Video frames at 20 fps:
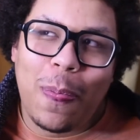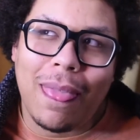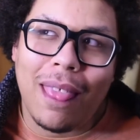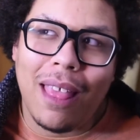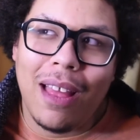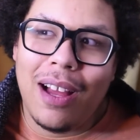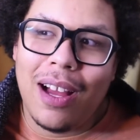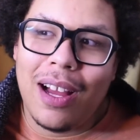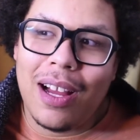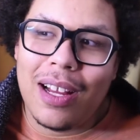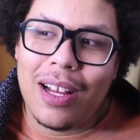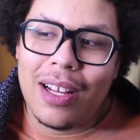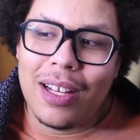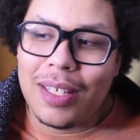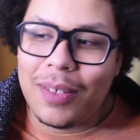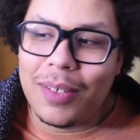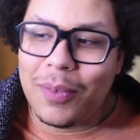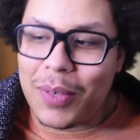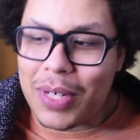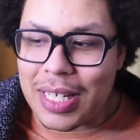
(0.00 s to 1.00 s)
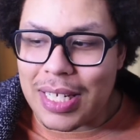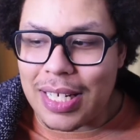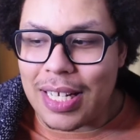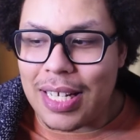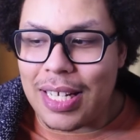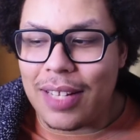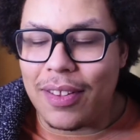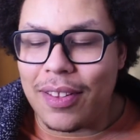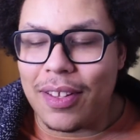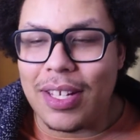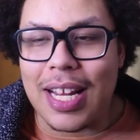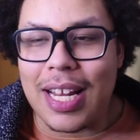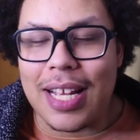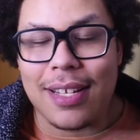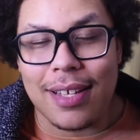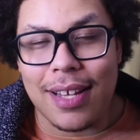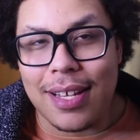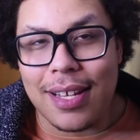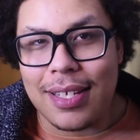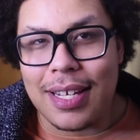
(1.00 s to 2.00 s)
The
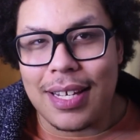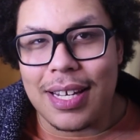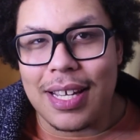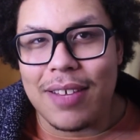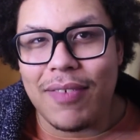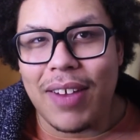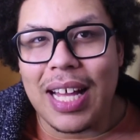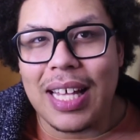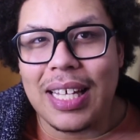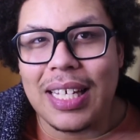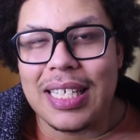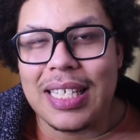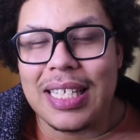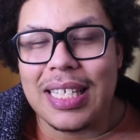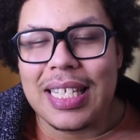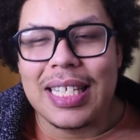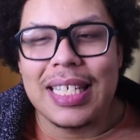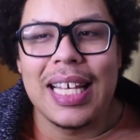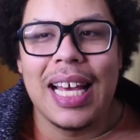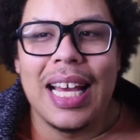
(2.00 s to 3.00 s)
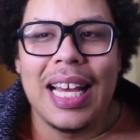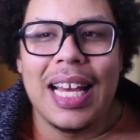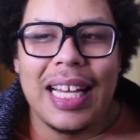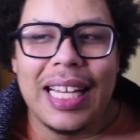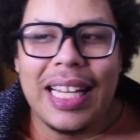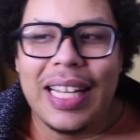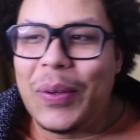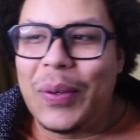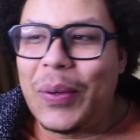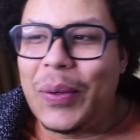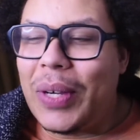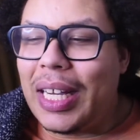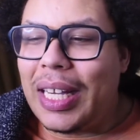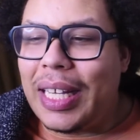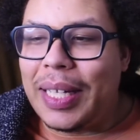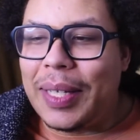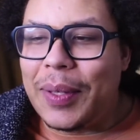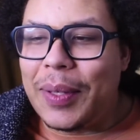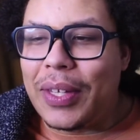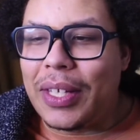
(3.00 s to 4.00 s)
Necessity of Violence,
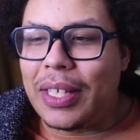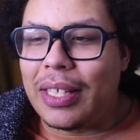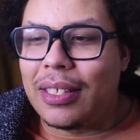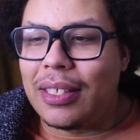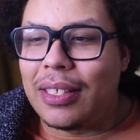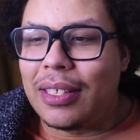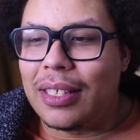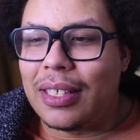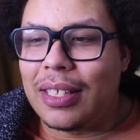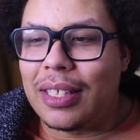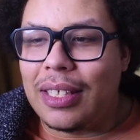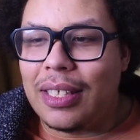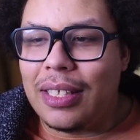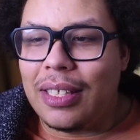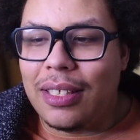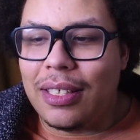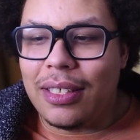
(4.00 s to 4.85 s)
the